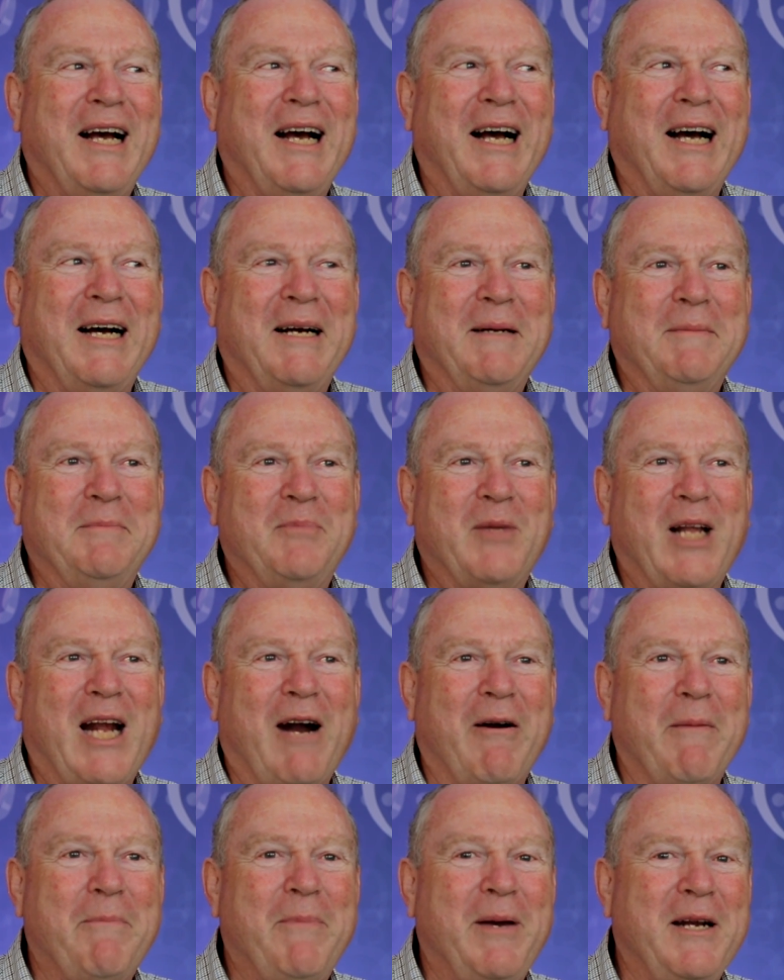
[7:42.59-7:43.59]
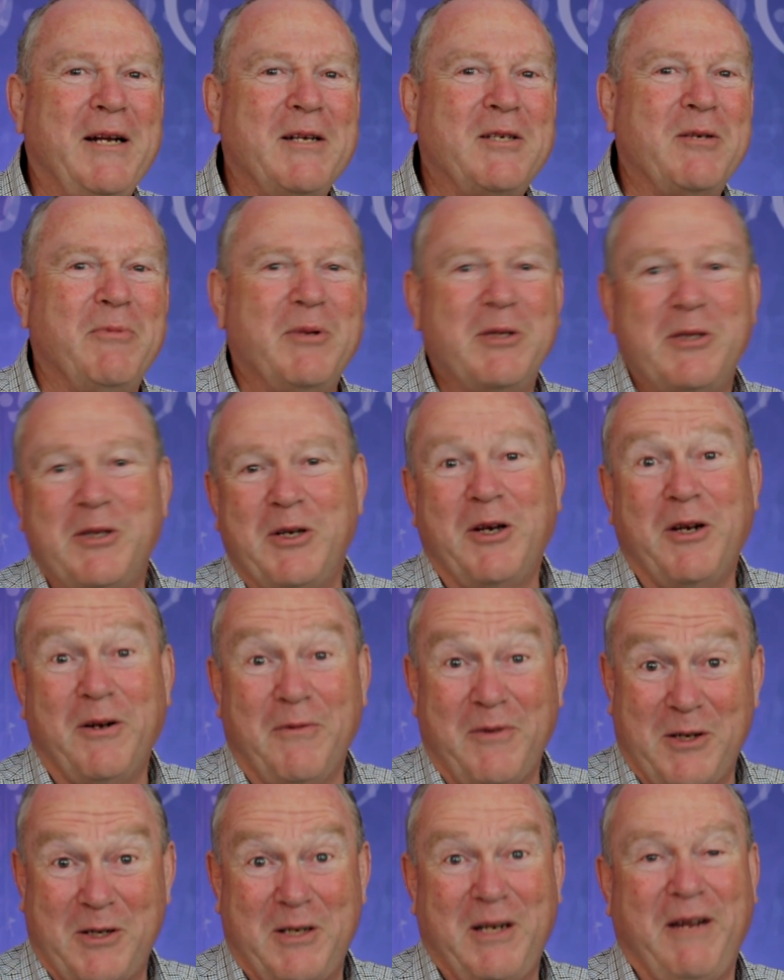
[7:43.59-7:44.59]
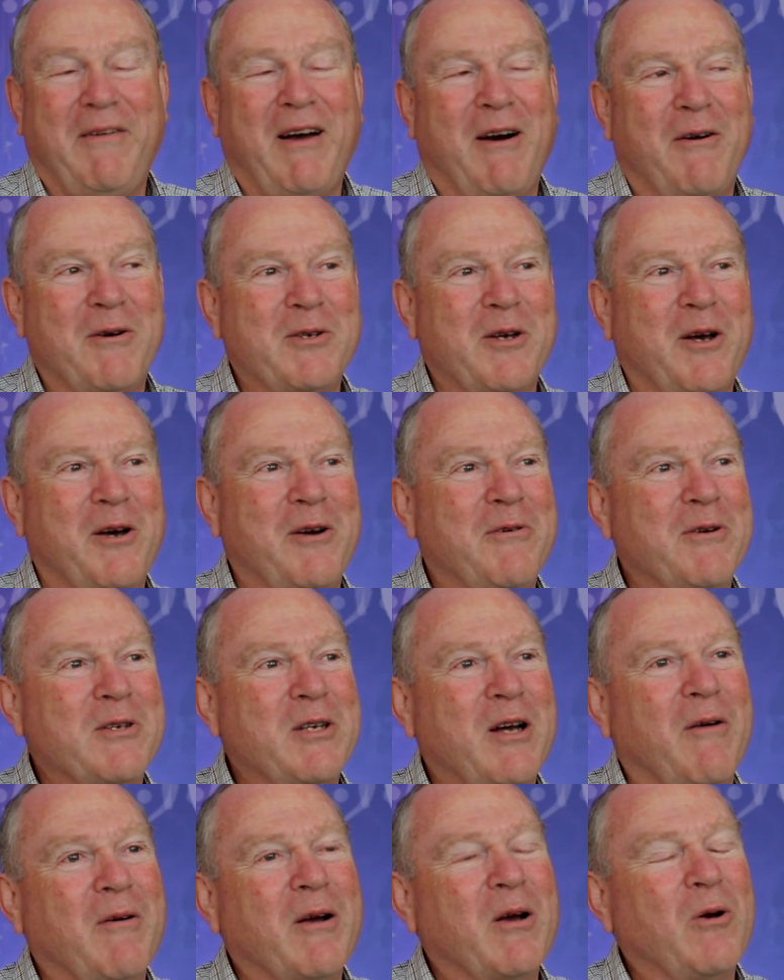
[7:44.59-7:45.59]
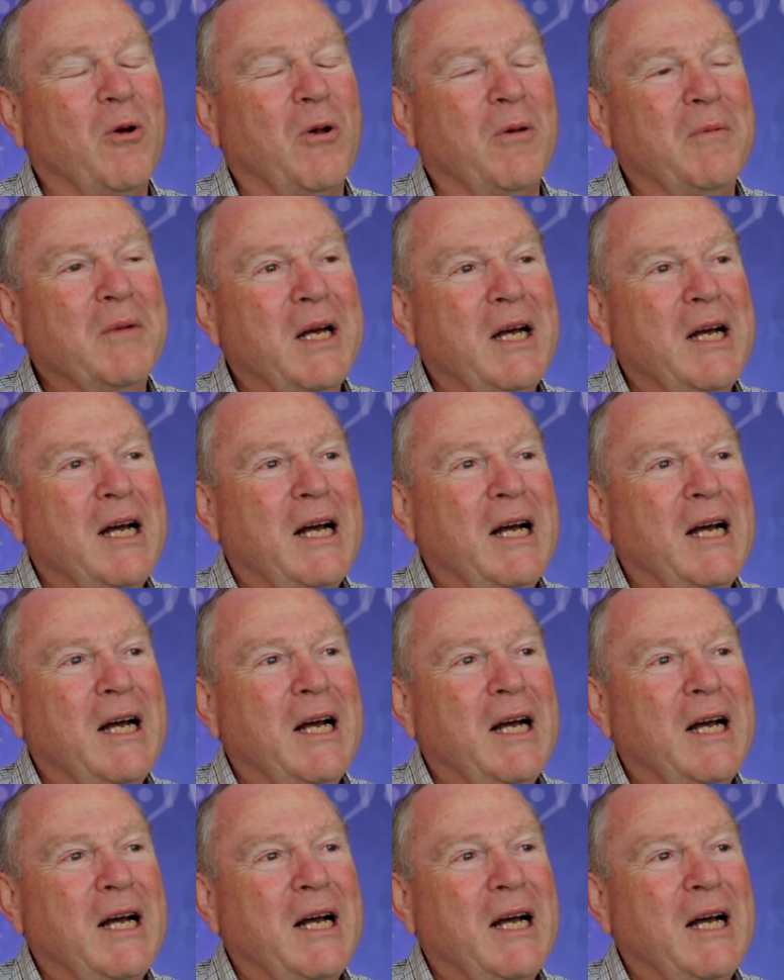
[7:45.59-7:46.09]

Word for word: Um, Larry Peterson was at the University of Arizona, as I recall.